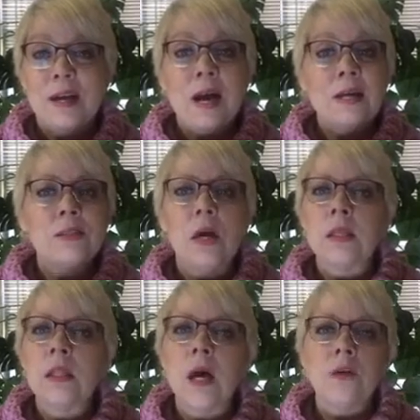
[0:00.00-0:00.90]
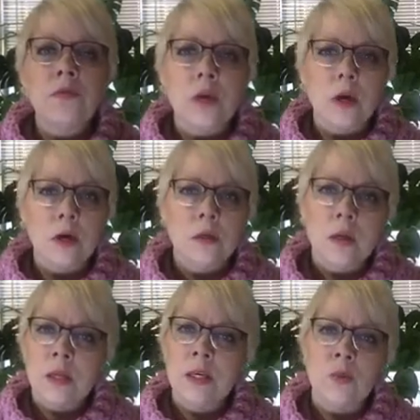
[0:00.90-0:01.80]
I love yarn.
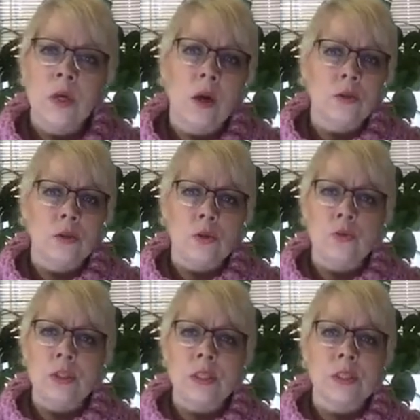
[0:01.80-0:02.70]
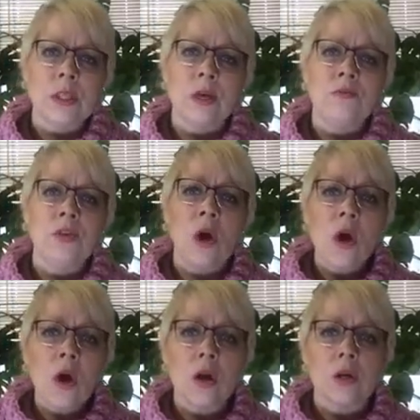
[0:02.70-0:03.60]
I think we all do. Just love
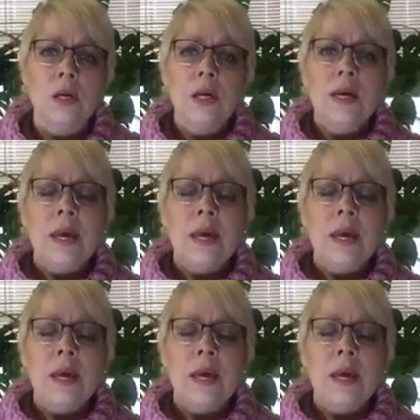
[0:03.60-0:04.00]
yarn.